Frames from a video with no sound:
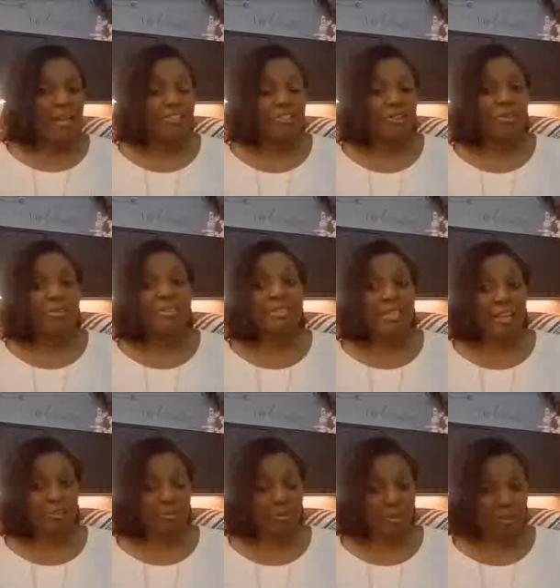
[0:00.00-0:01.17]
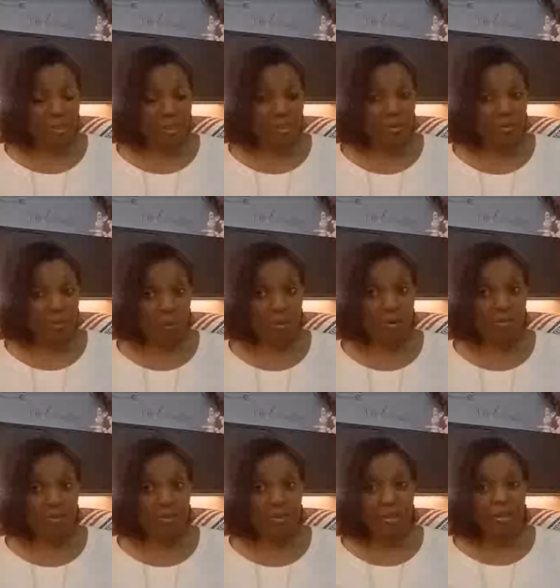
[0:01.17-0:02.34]
A secure attachment is
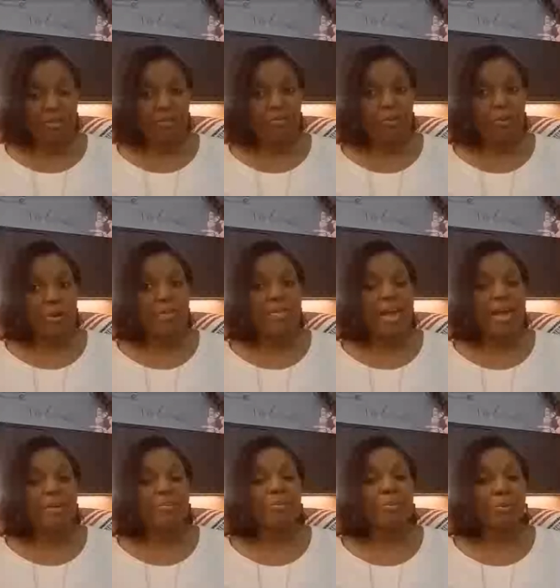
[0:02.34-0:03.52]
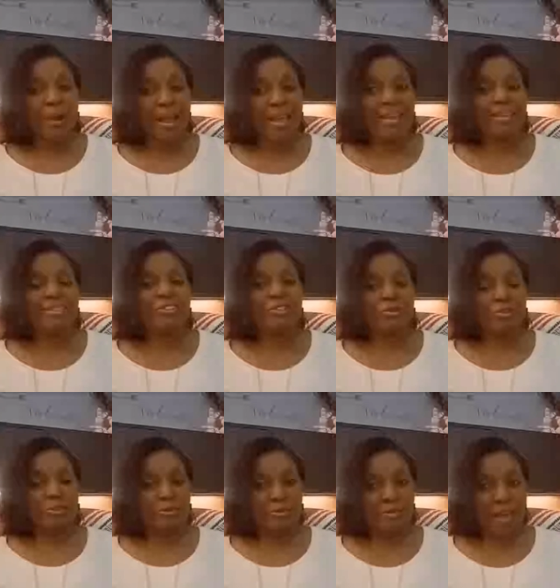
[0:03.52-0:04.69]
important for that brain to
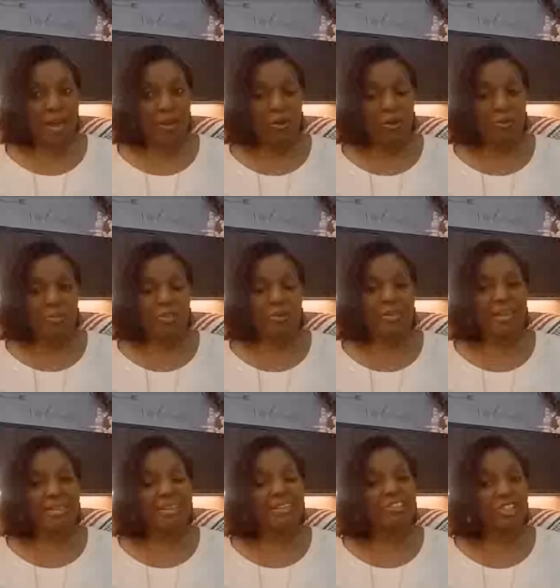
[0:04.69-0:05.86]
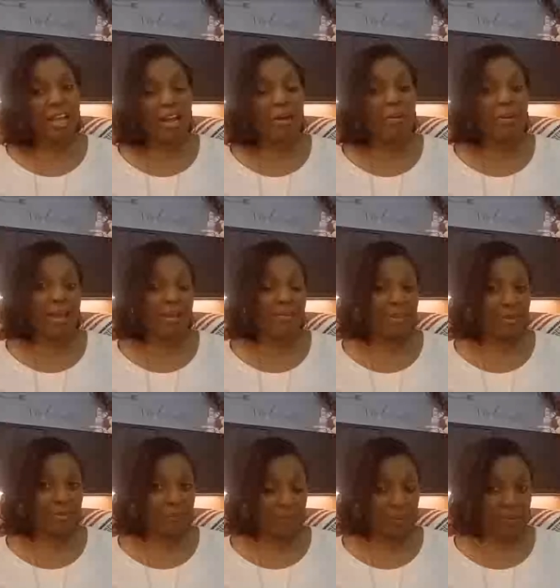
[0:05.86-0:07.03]
develop so that that child will have the
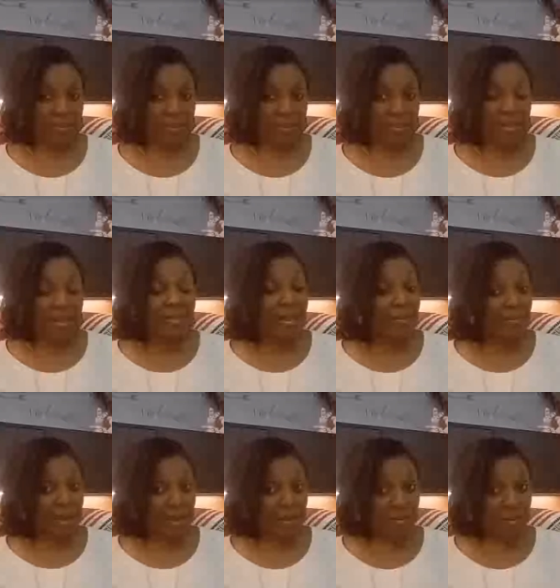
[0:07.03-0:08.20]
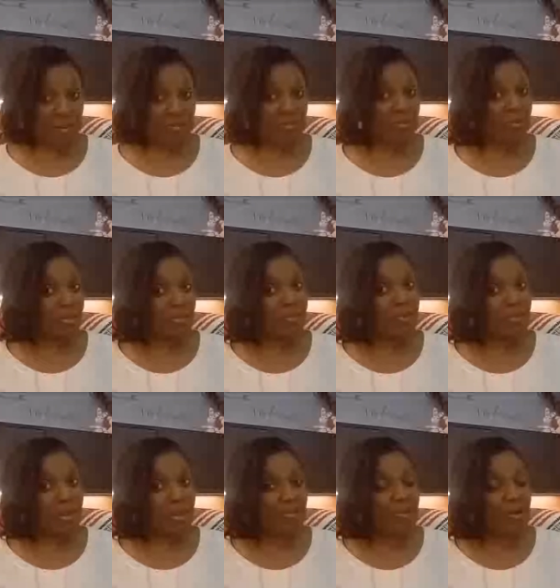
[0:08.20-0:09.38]
ability, that baby, starting with the
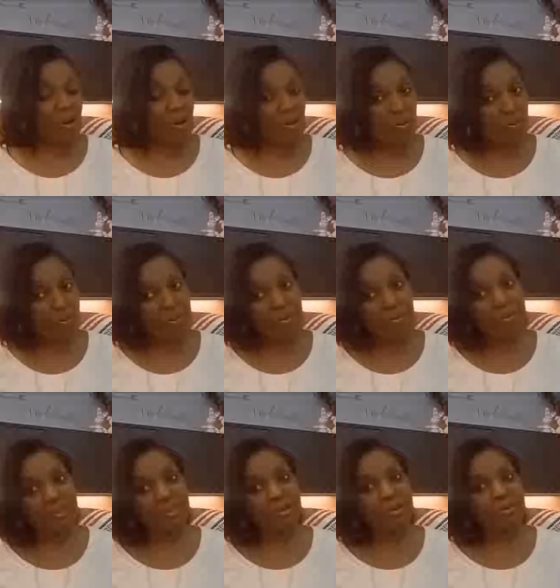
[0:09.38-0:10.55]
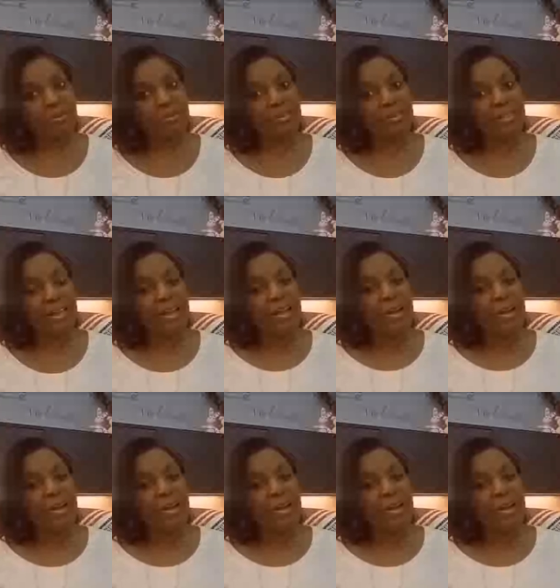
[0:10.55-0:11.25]
baby all the way through adulthood,